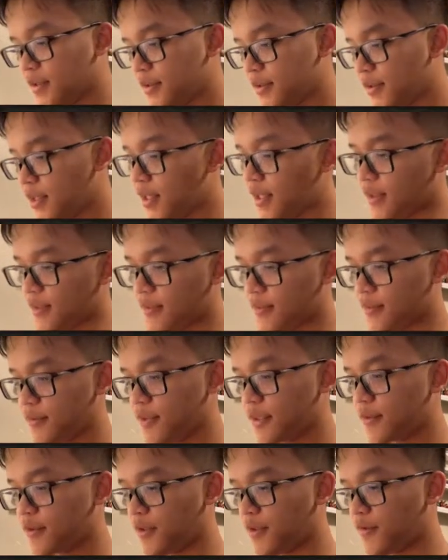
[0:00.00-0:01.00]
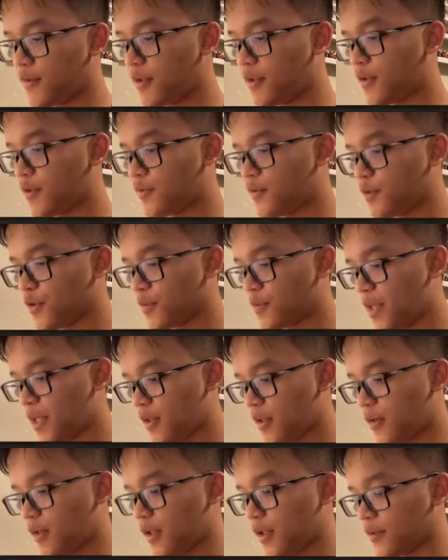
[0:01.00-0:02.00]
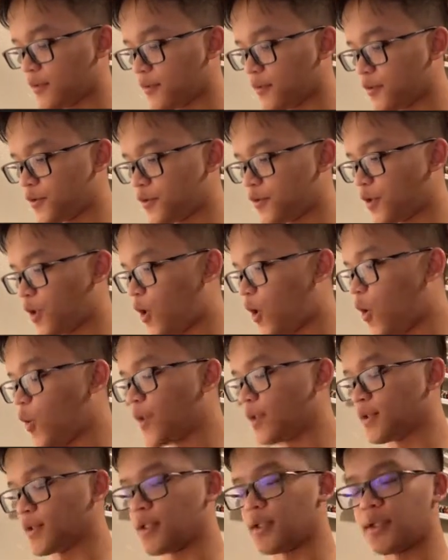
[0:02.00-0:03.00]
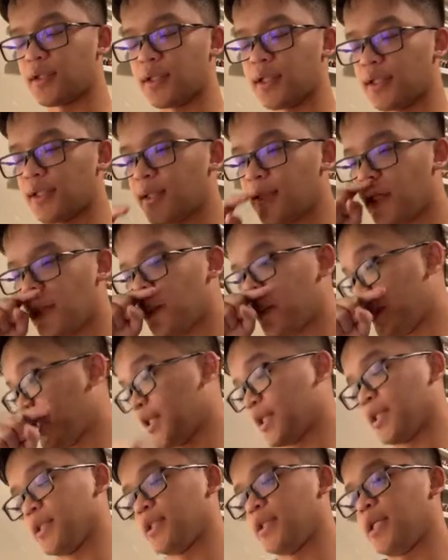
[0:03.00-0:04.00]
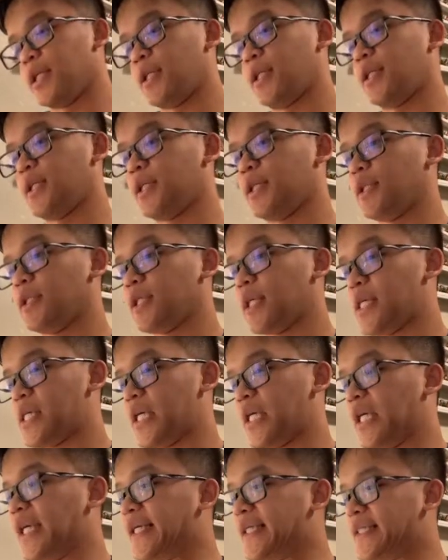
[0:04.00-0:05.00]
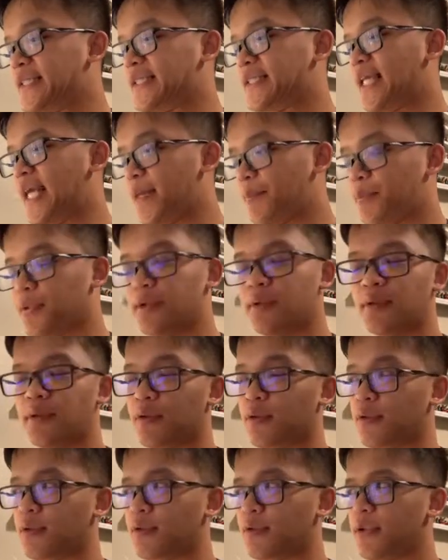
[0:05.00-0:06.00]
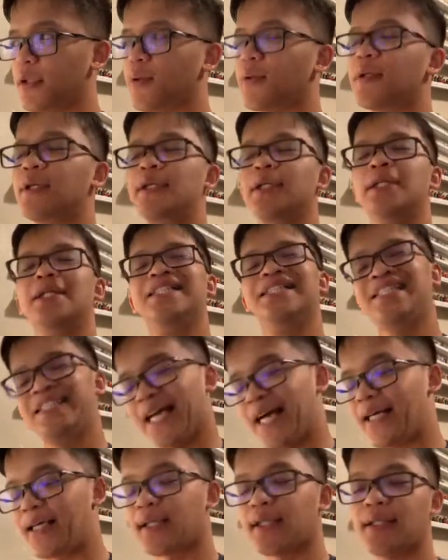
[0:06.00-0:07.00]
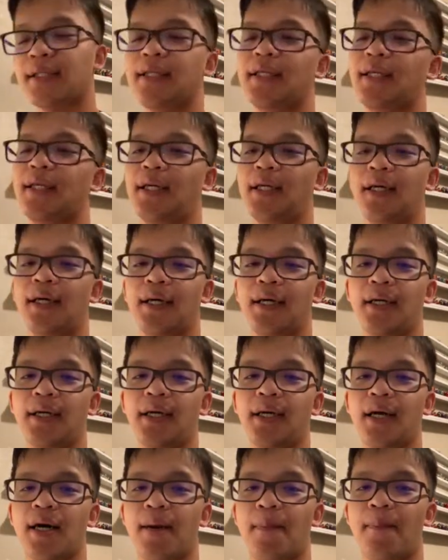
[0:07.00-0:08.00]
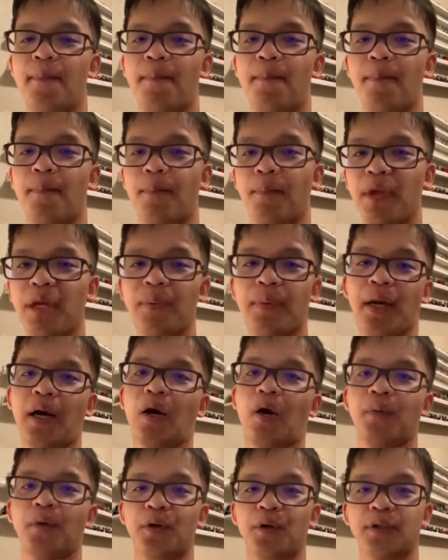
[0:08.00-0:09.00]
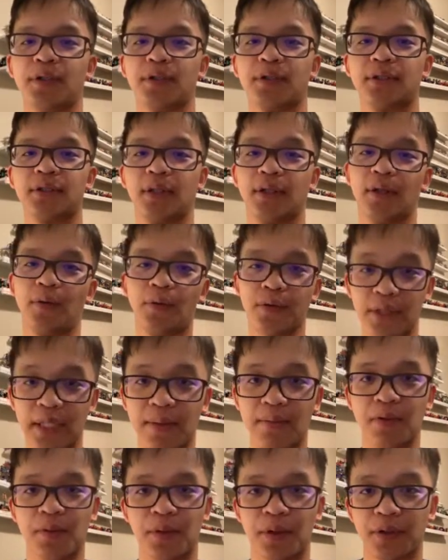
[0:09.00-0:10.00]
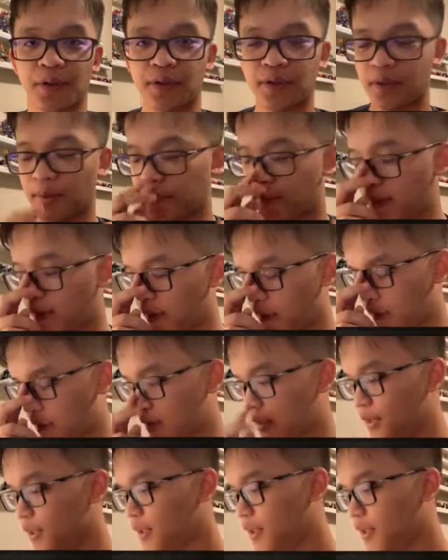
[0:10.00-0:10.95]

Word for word: yeah, you get to evolve your Bakugan, which is always a good thing because it is a staple, or no, static B power bonus along with damage bonus, depending on